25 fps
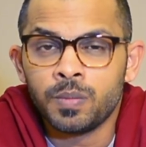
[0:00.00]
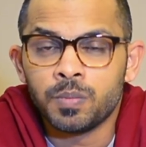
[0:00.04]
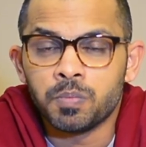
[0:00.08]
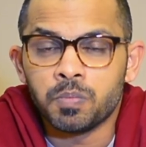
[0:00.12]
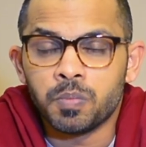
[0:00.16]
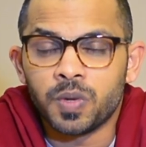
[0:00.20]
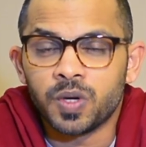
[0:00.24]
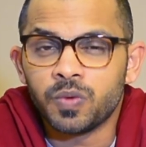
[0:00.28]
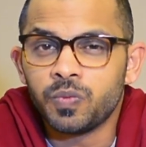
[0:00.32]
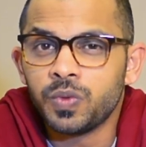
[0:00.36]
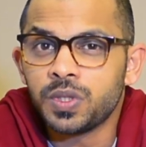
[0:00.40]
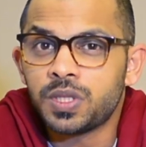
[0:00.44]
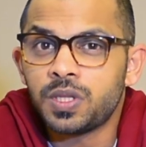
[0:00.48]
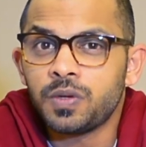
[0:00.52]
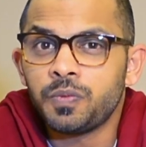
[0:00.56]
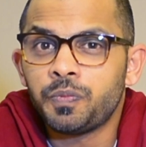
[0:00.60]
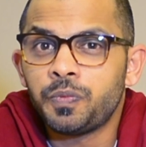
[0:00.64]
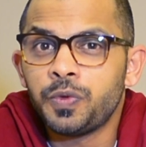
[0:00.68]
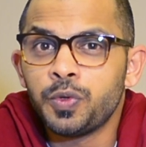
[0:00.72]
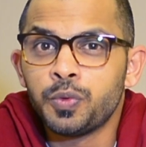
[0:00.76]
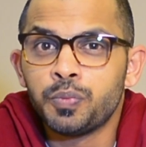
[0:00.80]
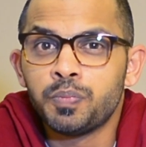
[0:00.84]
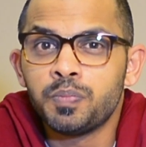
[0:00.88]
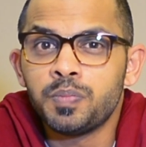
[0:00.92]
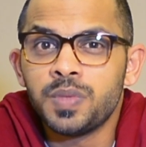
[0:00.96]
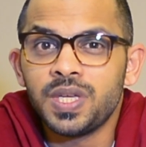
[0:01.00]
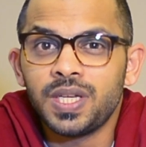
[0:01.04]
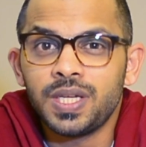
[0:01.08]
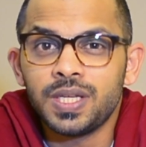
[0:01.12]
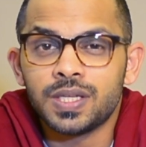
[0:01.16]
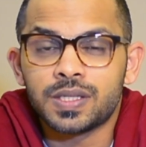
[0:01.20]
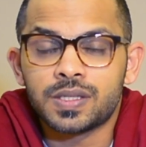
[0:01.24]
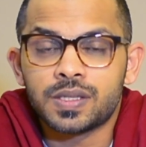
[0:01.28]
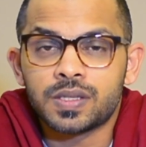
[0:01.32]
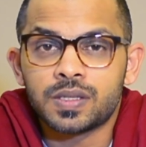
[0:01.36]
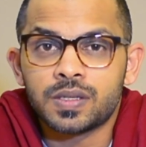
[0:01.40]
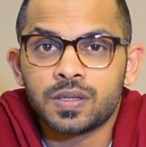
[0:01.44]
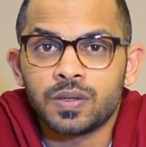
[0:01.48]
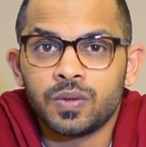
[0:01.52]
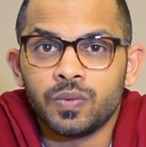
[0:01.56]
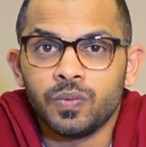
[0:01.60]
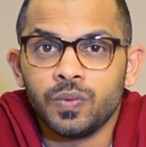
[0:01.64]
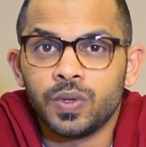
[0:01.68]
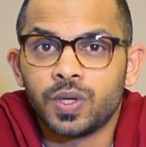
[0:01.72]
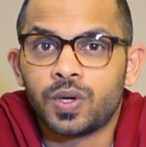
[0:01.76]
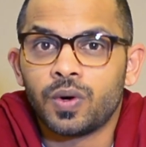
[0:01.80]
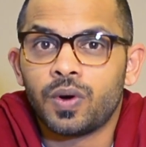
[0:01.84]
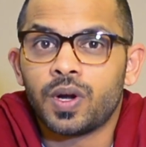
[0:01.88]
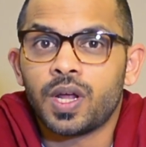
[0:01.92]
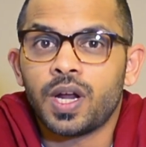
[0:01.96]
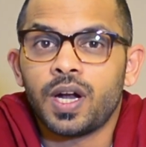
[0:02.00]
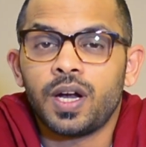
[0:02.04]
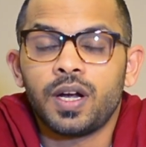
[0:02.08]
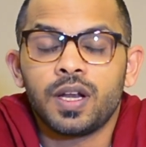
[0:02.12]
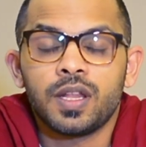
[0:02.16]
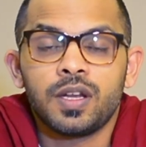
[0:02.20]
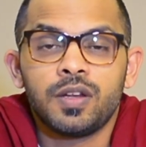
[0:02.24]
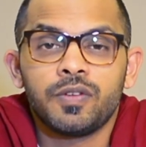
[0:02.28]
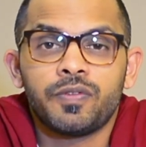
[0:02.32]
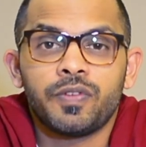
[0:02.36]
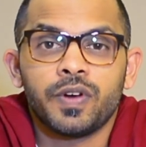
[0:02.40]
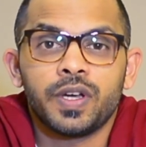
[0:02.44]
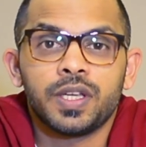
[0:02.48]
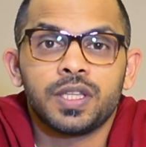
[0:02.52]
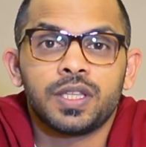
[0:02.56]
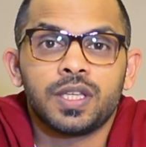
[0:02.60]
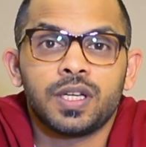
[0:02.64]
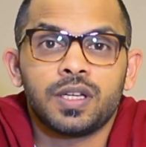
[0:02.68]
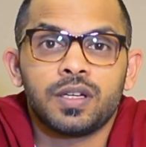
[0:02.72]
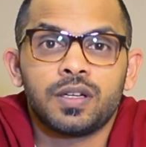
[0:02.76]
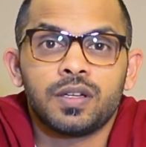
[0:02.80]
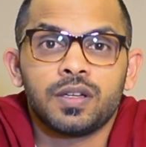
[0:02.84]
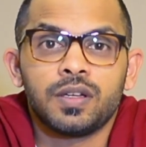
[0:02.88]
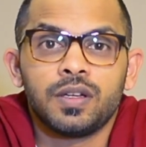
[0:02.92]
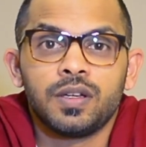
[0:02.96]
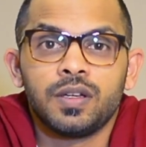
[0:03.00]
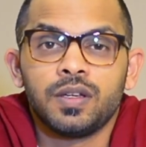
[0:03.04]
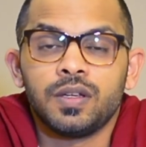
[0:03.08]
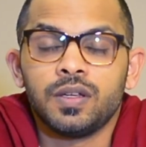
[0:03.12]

but within few minutes we could identify that